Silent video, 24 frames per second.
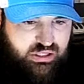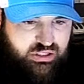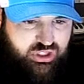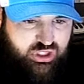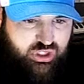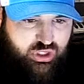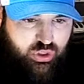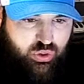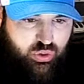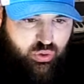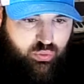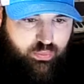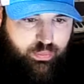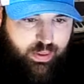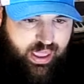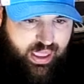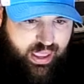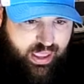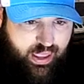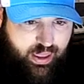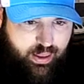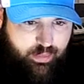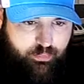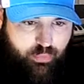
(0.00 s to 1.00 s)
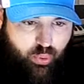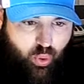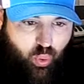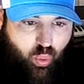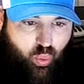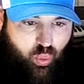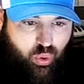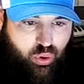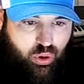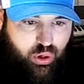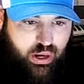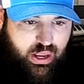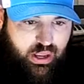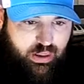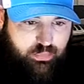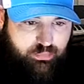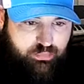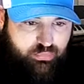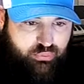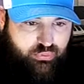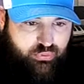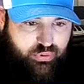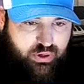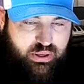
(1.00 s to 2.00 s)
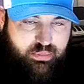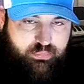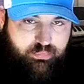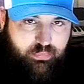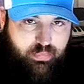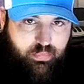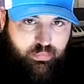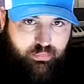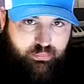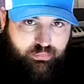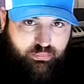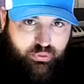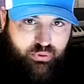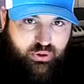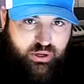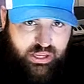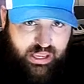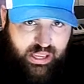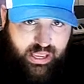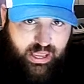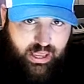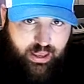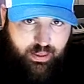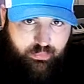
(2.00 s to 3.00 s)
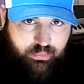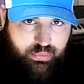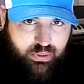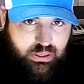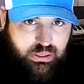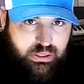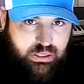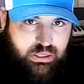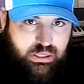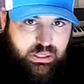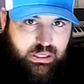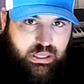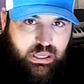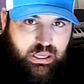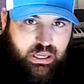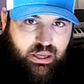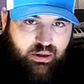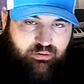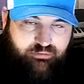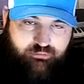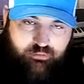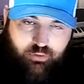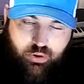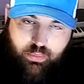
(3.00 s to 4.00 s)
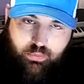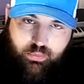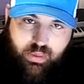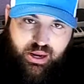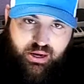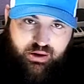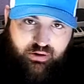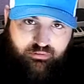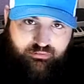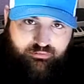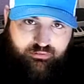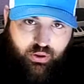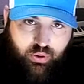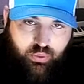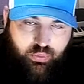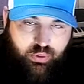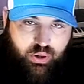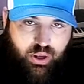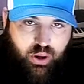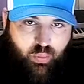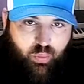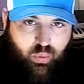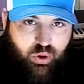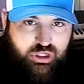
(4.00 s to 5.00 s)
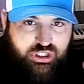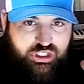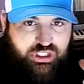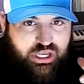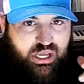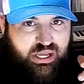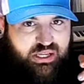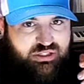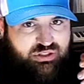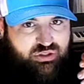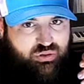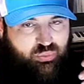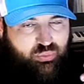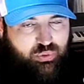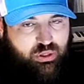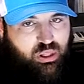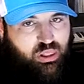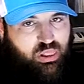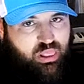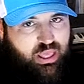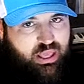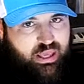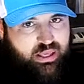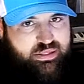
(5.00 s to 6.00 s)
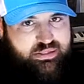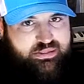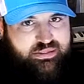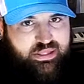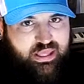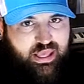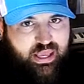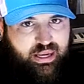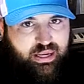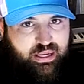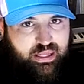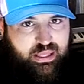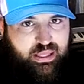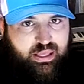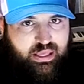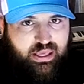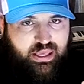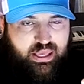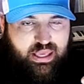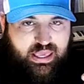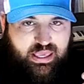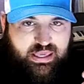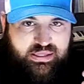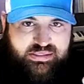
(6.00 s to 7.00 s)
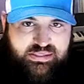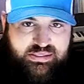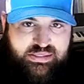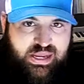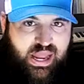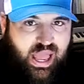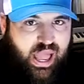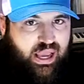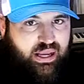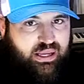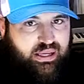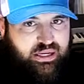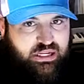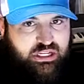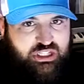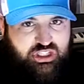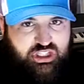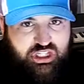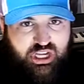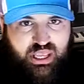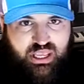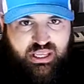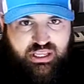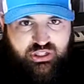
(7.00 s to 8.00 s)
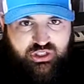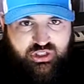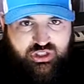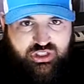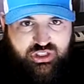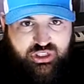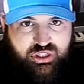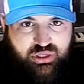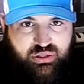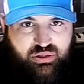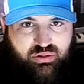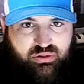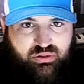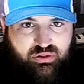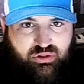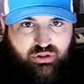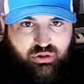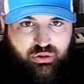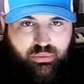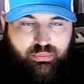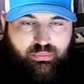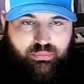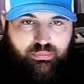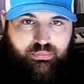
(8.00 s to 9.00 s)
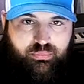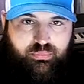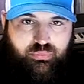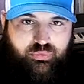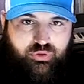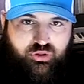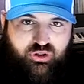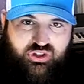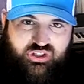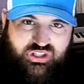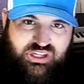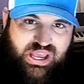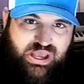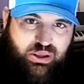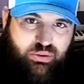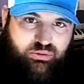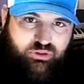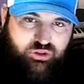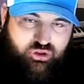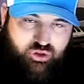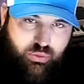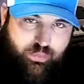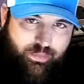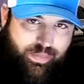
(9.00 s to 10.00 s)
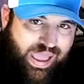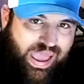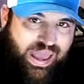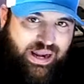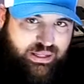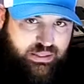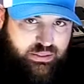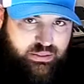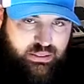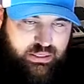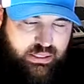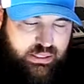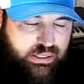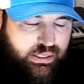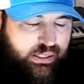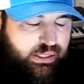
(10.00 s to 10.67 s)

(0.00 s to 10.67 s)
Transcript: tube amp or a preamp for a microphone, I want you guys to realize that it's not going to change your sound dramatically.